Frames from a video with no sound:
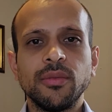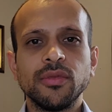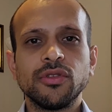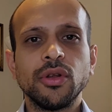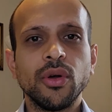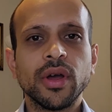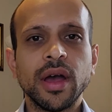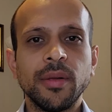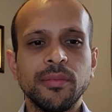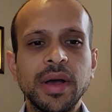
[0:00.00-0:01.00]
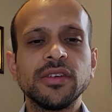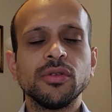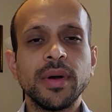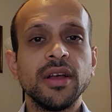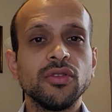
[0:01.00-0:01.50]
to look at
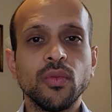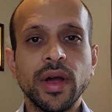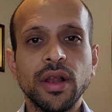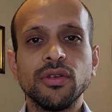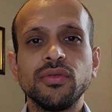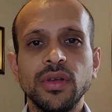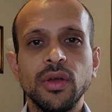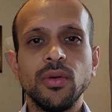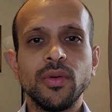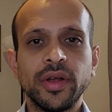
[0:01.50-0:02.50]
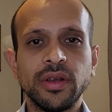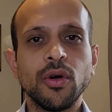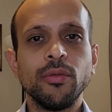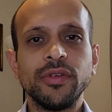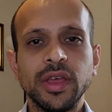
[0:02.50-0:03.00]
maximizing weight loss for you and
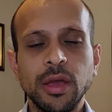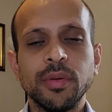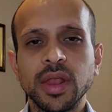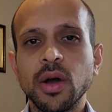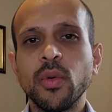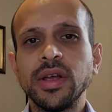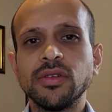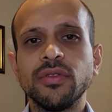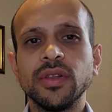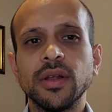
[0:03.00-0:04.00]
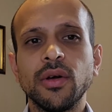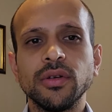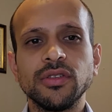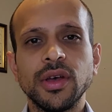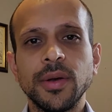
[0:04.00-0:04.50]
hopefully keeping that weight off in the
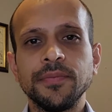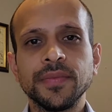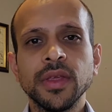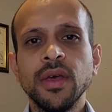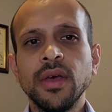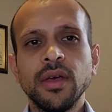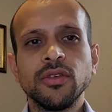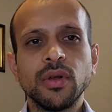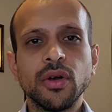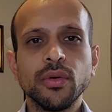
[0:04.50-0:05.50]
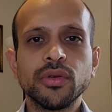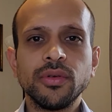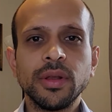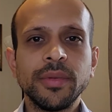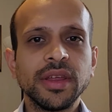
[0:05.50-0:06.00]
long term. So I'll go through
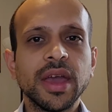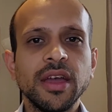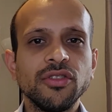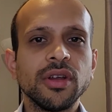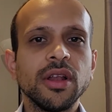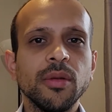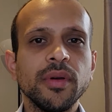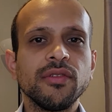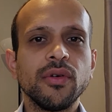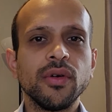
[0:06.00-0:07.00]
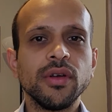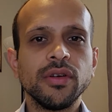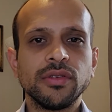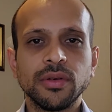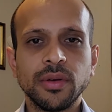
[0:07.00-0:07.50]
the medication a little bit for you
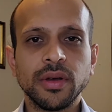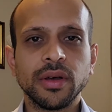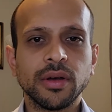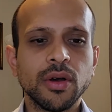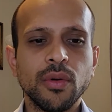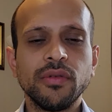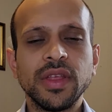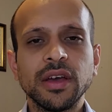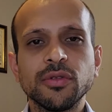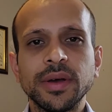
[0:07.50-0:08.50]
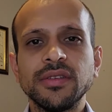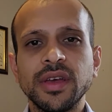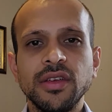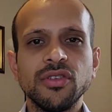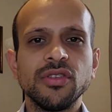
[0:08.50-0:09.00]
to go over the
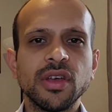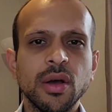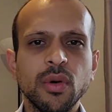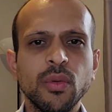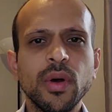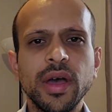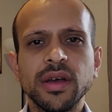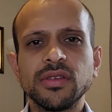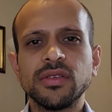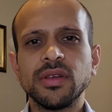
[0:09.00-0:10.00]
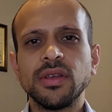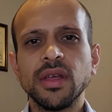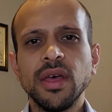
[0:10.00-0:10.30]
expectations, how it works, and